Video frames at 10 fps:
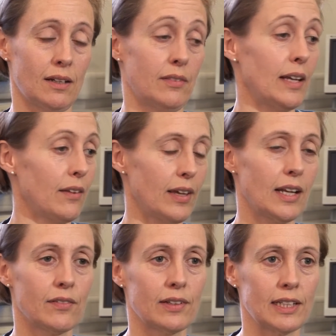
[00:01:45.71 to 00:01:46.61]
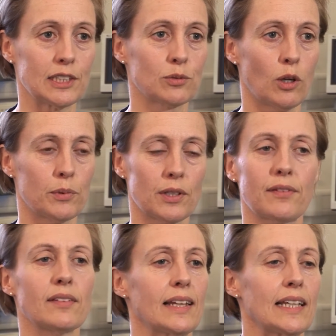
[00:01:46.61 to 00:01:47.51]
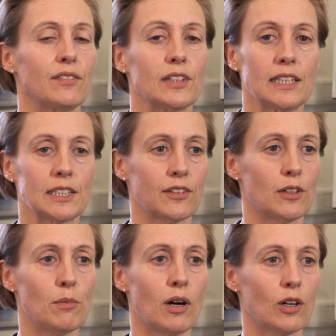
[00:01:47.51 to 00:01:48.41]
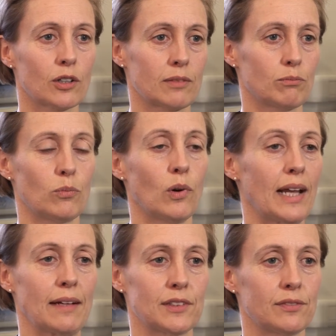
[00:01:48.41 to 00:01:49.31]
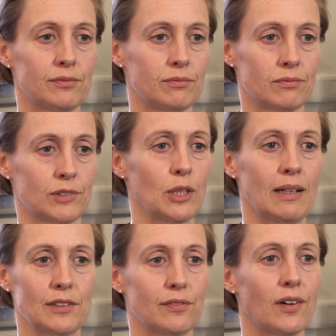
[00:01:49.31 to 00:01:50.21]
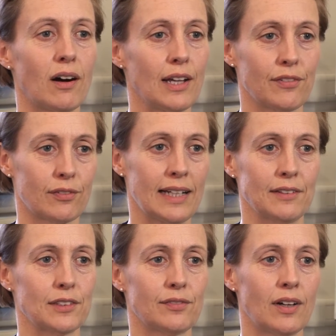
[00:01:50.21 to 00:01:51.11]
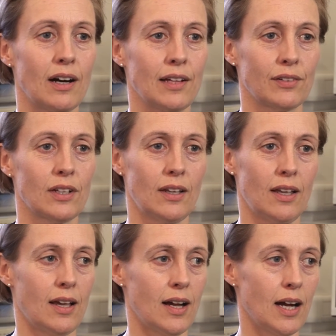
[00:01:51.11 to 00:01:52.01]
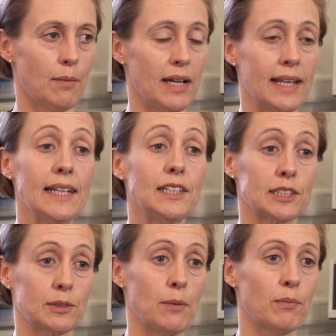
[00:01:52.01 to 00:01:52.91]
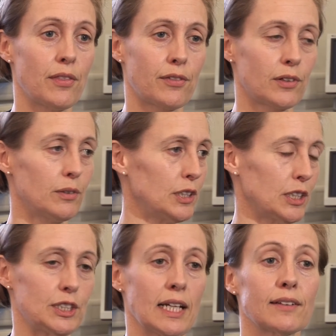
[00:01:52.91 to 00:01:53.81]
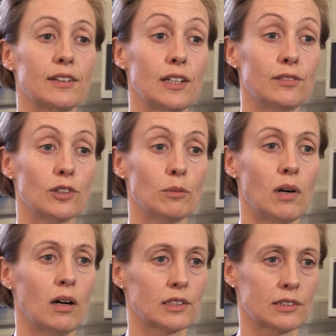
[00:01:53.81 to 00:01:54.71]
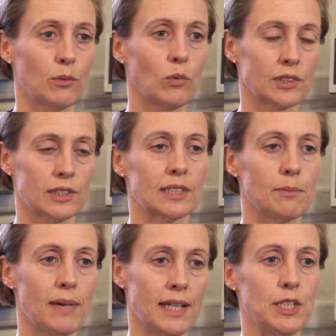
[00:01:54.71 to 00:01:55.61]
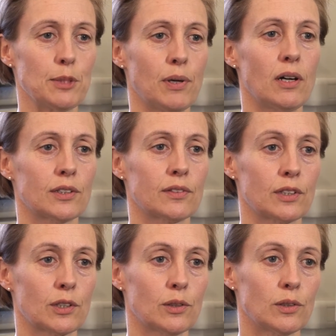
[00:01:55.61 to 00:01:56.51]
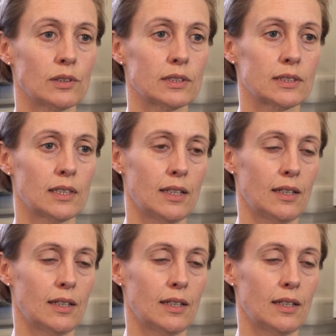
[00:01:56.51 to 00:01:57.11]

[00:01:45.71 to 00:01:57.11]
And then at the end of it, they swapped. And I think they'd given each other a mark, 1 out of 2 out of 5, 3 out of 5. And he just then went through and just checked the overall mark. So it wasn't a major part of the course.